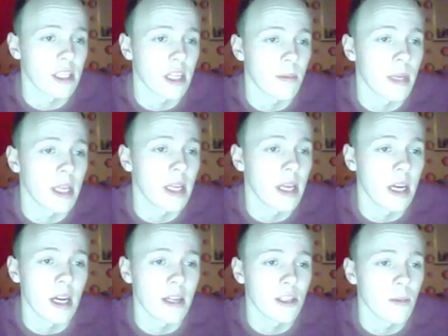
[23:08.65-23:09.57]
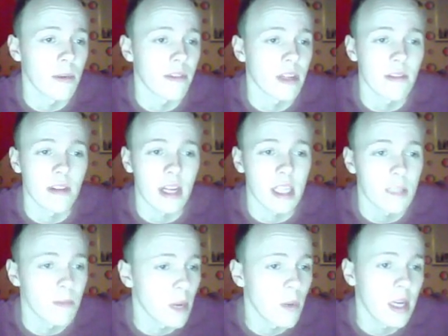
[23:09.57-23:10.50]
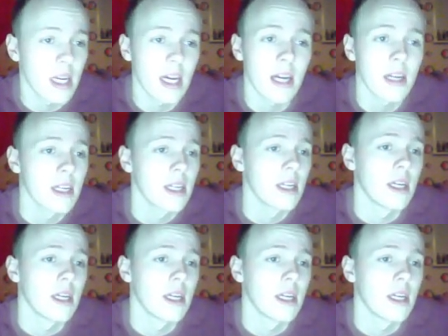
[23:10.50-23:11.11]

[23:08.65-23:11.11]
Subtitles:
Celebi, super effective against Meloetta.